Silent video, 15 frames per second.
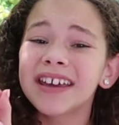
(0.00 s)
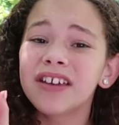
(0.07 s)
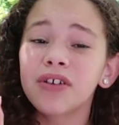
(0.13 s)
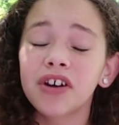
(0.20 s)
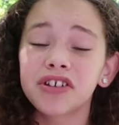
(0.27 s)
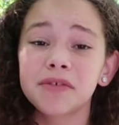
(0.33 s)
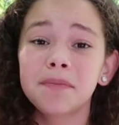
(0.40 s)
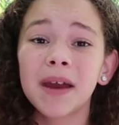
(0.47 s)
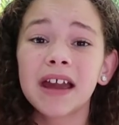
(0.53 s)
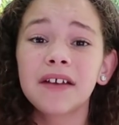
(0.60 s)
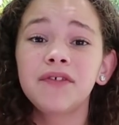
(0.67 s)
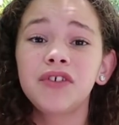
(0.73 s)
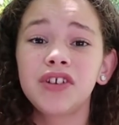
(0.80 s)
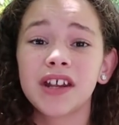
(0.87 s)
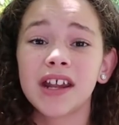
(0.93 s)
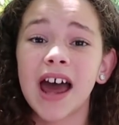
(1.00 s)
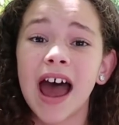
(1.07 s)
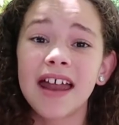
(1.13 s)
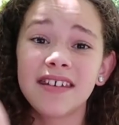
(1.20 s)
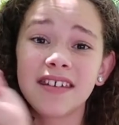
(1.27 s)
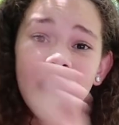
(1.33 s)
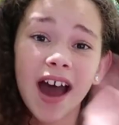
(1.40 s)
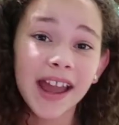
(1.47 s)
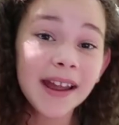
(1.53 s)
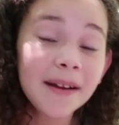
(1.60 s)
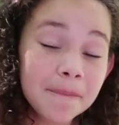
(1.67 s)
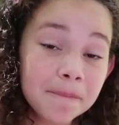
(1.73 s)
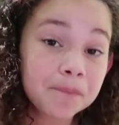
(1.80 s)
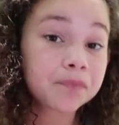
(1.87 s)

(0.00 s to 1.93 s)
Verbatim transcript: You got to pick if you did it at night